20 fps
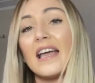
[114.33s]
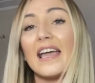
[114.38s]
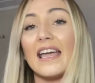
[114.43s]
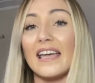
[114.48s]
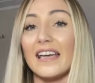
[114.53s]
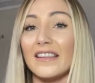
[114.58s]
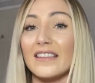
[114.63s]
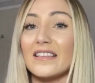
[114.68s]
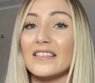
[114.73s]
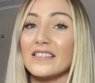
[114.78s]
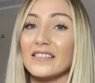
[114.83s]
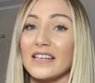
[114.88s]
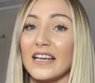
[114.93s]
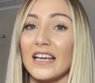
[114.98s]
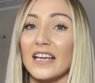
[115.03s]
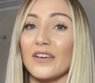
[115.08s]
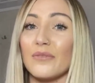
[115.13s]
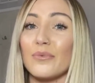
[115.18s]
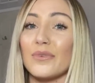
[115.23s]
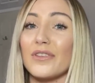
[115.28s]
and the
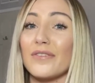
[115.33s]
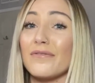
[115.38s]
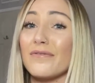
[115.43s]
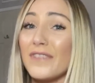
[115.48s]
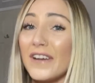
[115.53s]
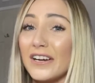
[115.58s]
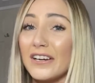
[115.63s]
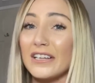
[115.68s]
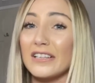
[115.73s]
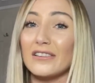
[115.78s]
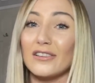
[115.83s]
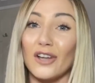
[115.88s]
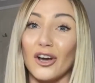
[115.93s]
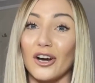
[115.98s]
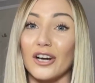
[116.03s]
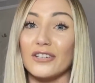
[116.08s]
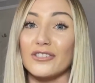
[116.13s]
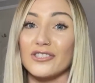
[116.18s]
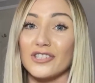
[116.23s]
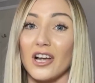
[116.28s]
state, with a very large